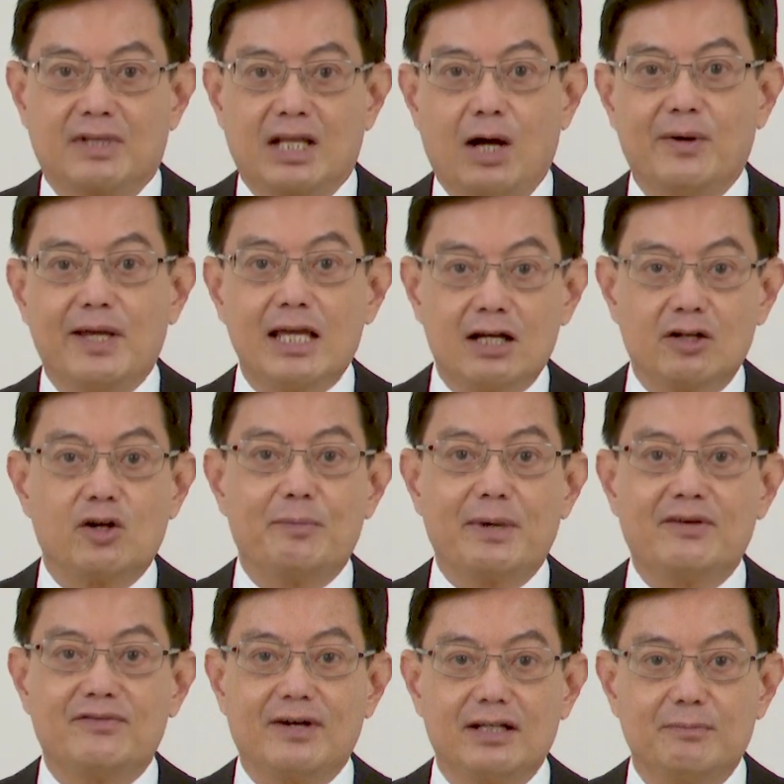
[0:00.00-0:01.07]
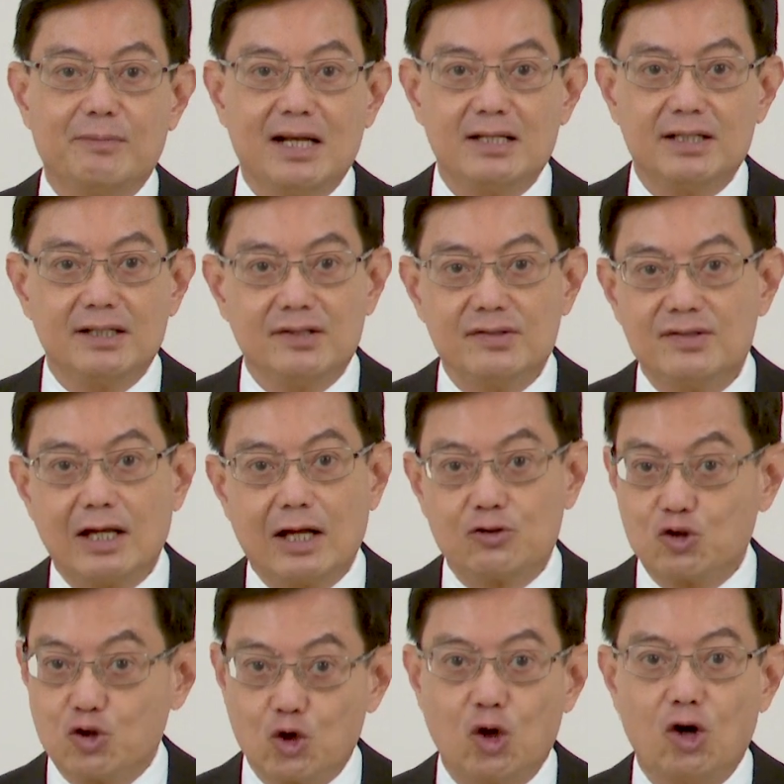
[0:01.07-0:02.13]
Our economic fundamentals are
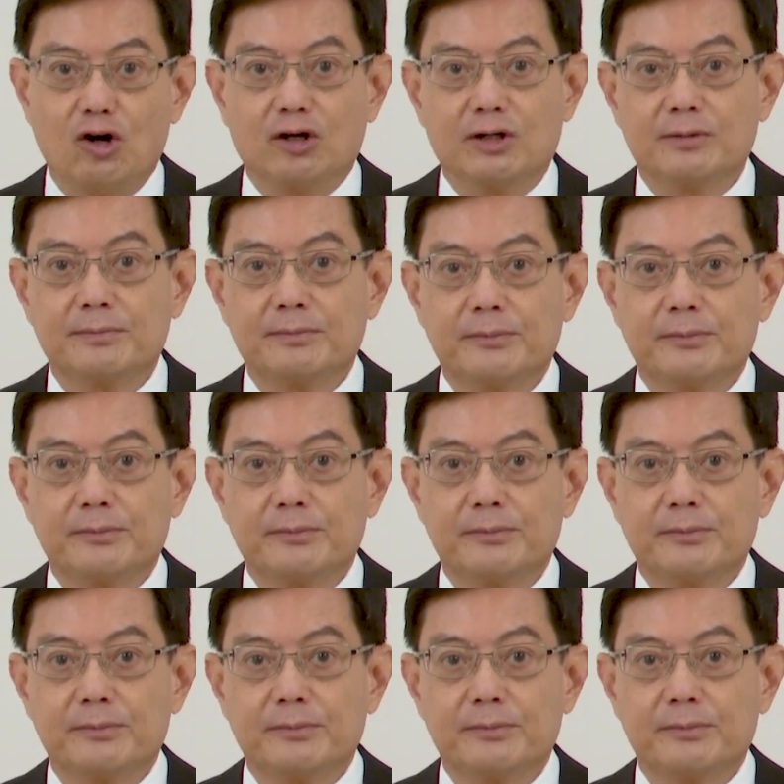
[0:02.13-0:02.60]
strong,